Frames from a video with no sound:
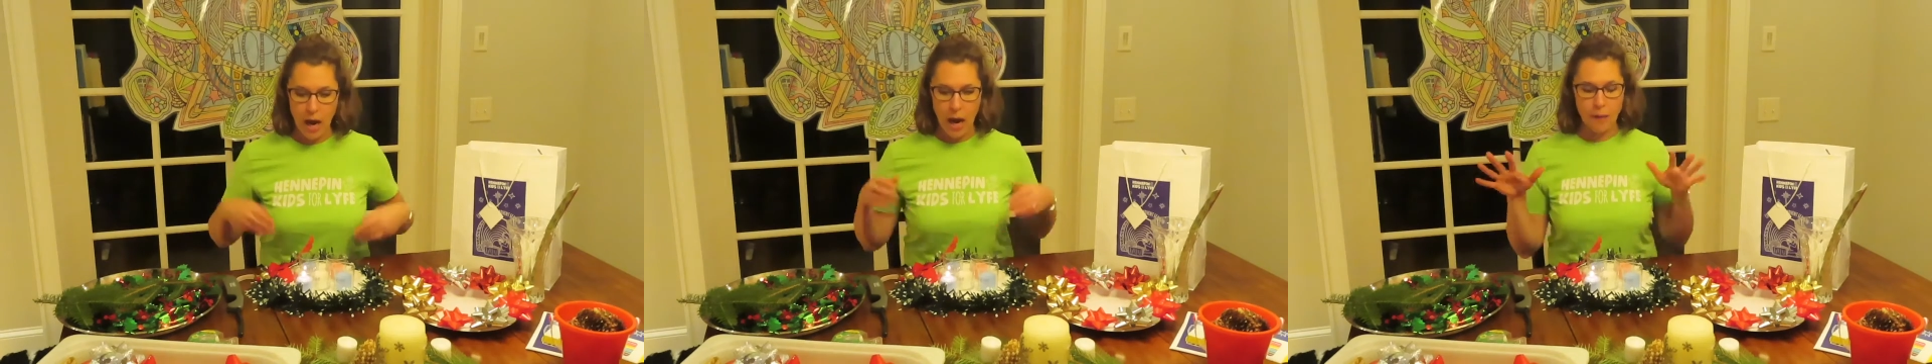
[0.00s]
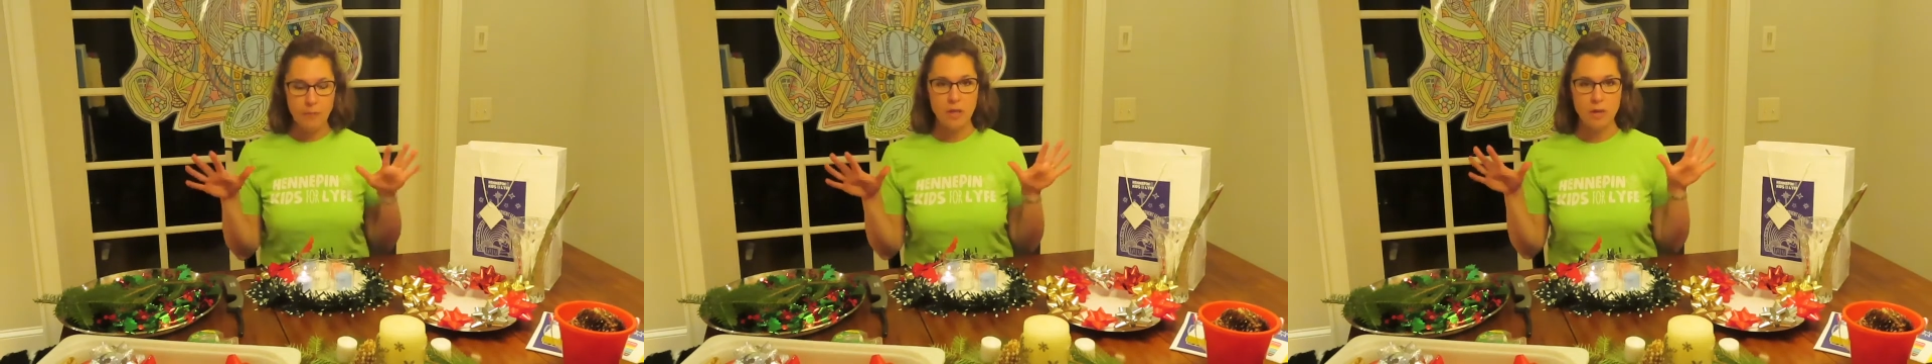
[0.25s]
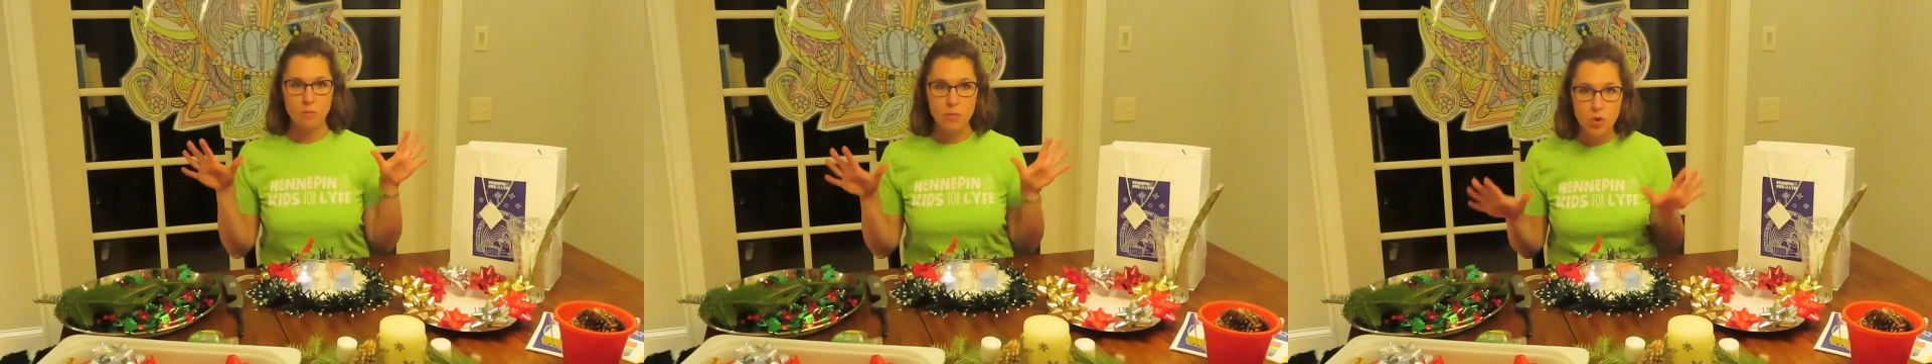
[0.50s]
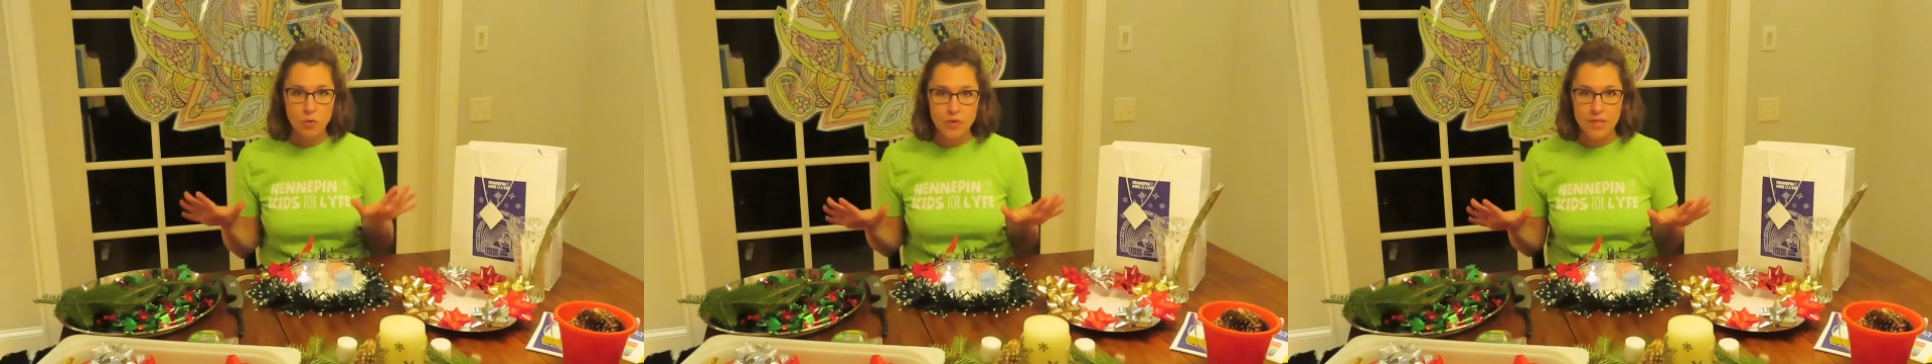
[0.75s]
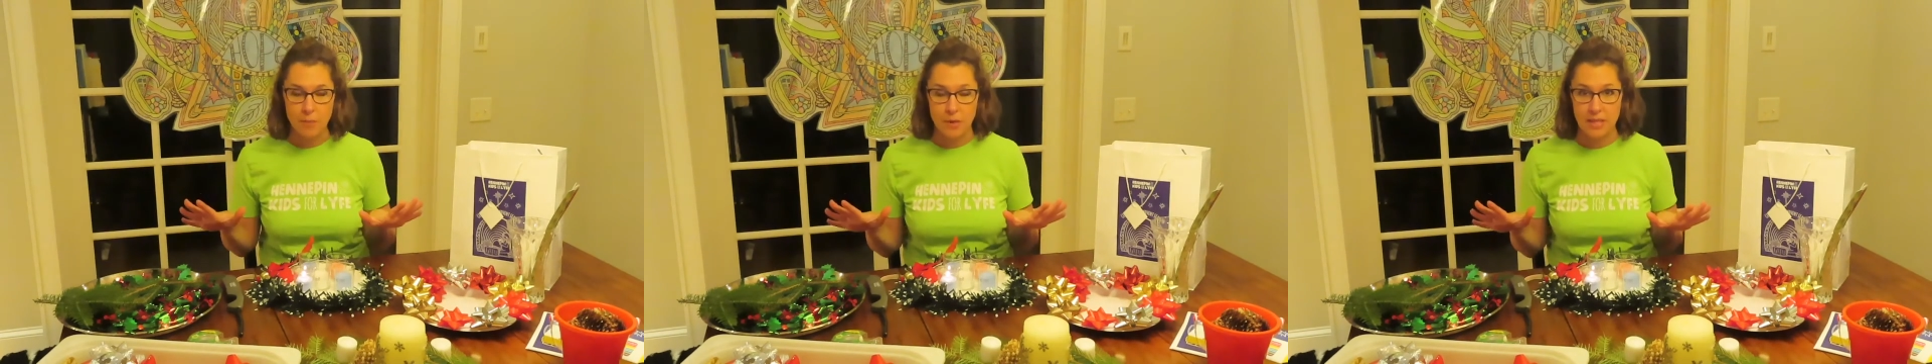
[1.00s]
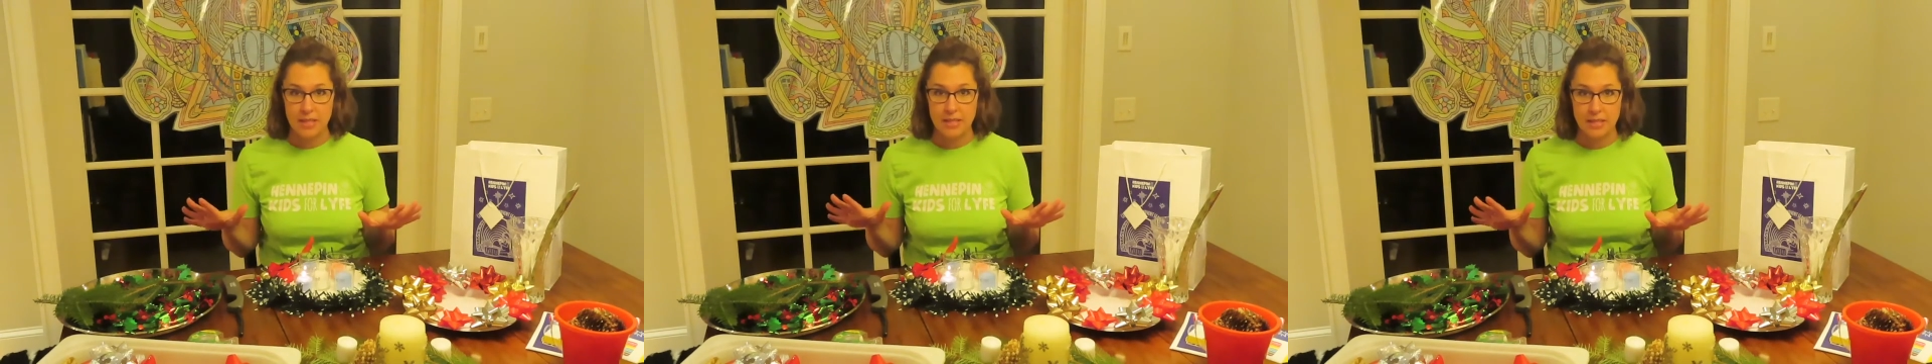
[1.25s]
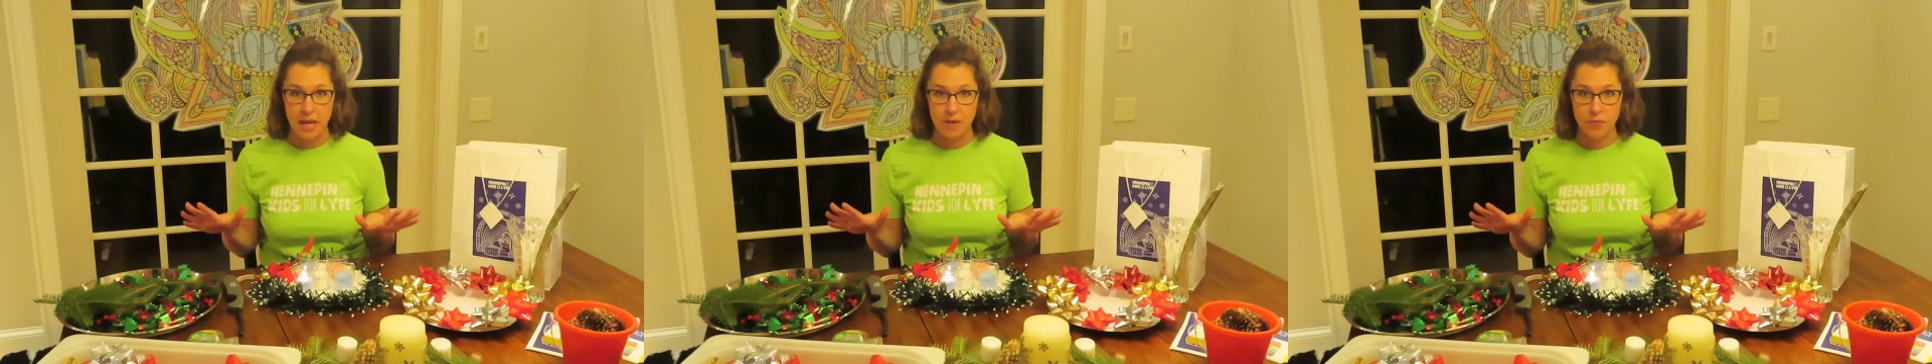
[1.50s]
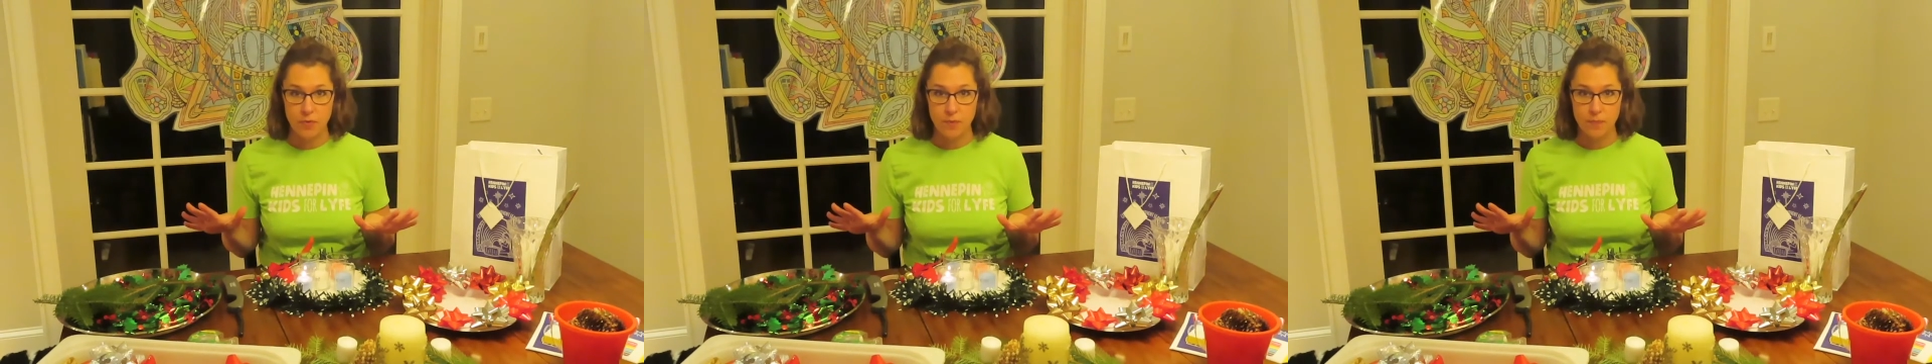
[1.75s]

I'm going to move some of this stuff